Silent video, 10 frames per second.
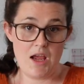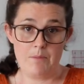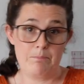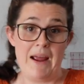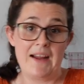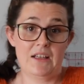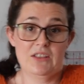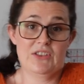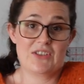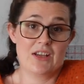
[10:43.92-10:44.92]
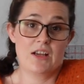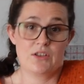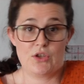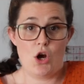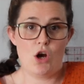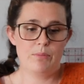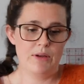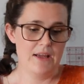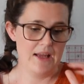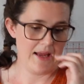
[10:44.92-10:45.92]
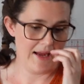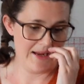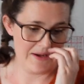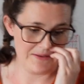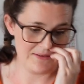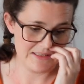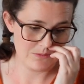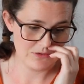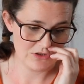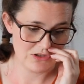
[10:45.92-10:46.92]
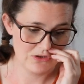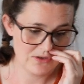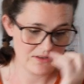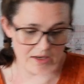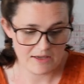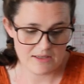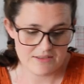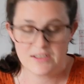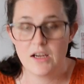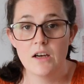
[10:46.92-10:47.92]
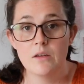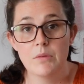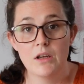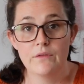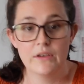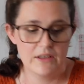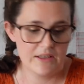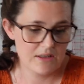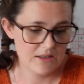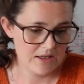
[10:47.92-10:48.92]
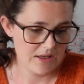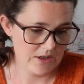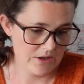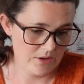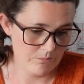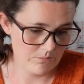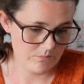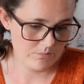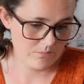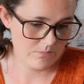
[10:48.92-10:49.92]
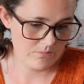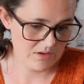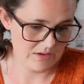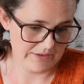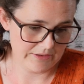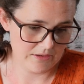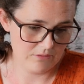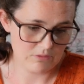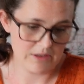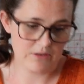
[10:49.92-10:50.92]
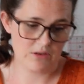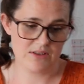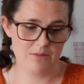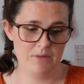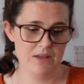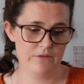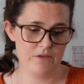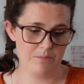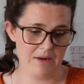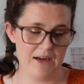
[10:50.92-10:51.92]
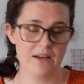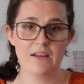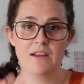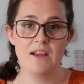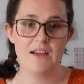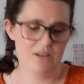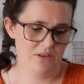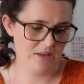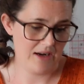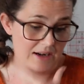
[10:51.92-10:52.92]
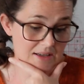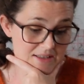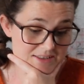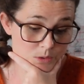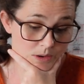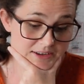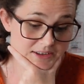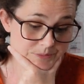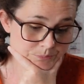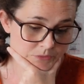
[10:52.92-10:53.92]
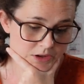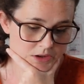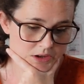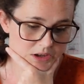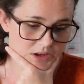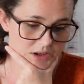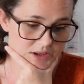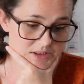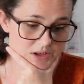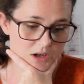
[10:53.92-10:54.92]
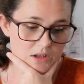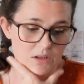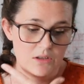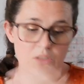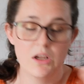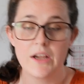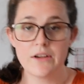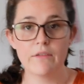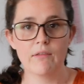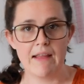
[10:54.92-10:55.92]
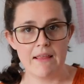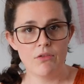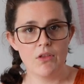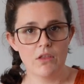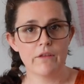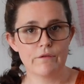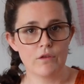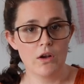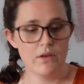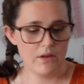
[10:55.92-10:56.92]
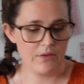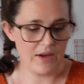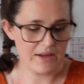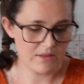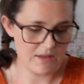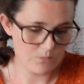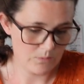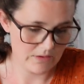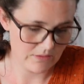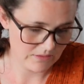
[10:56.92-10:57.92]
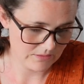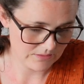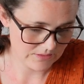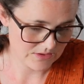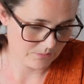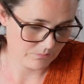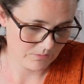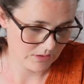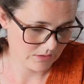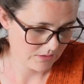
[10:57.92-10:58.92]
a backless top, and this one just looks like it's cut perfectly, like right across the middle of your back. It's got enough length on the front that I think with some